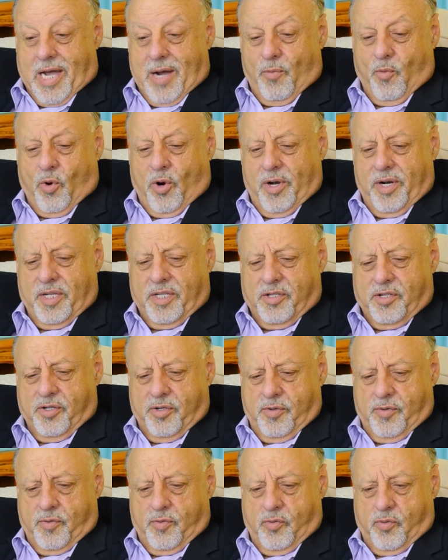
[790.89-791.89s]
I wanted
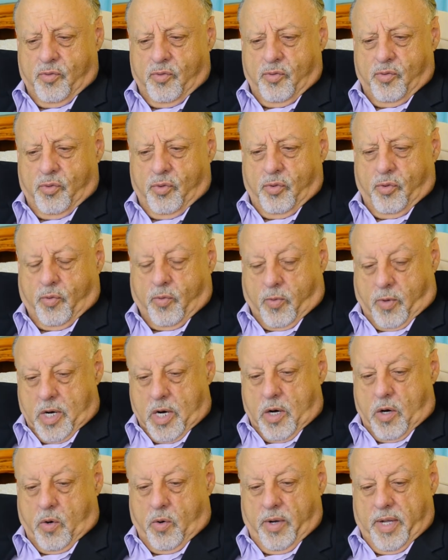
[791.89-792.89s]
to
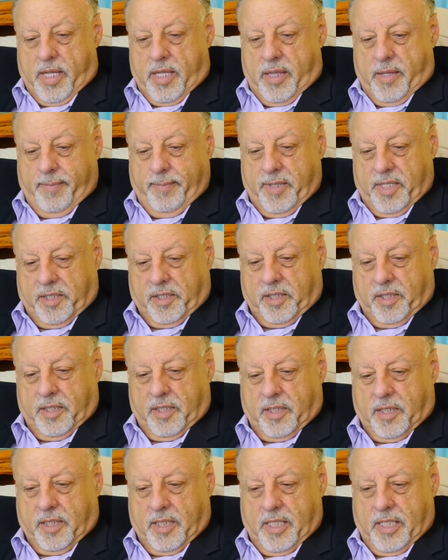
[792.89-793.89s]
grow in the
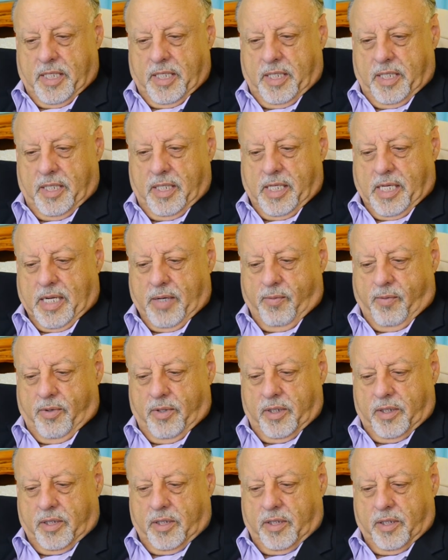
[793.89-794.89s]
business and I
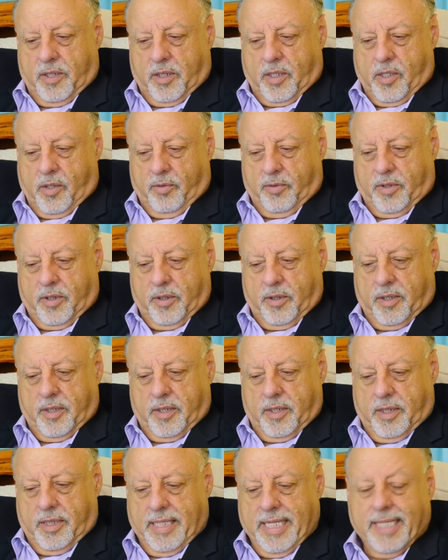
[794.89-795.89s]
wanted to go to
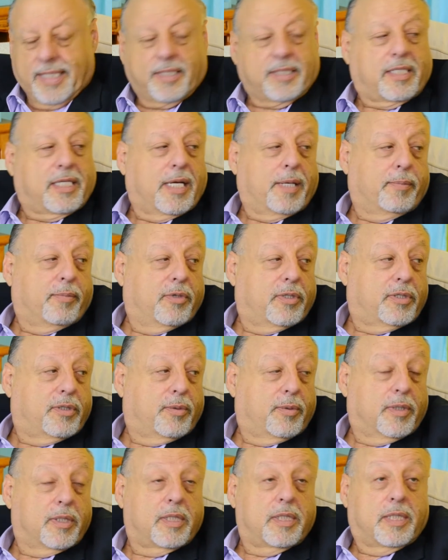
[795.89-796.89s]
the next step which
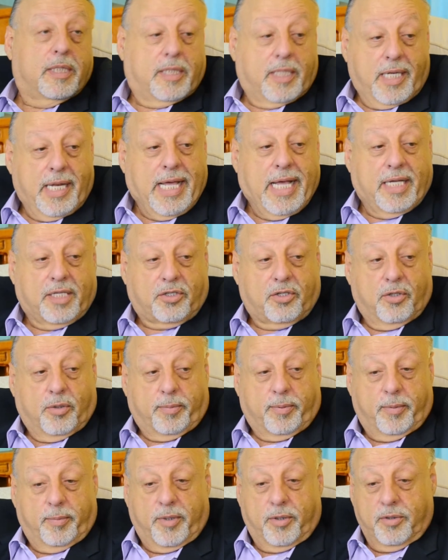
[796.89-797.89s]
was the national
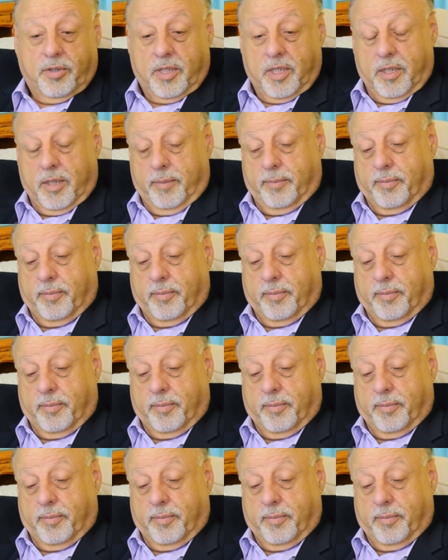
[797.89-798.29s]
promotion